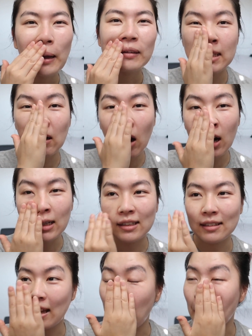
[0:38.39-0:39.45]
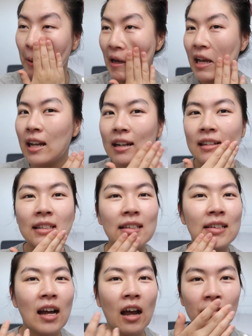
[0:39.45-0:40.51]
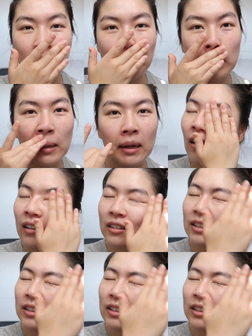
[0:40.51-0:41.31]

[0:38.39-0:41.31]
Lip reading: It's August now and I still haven't gone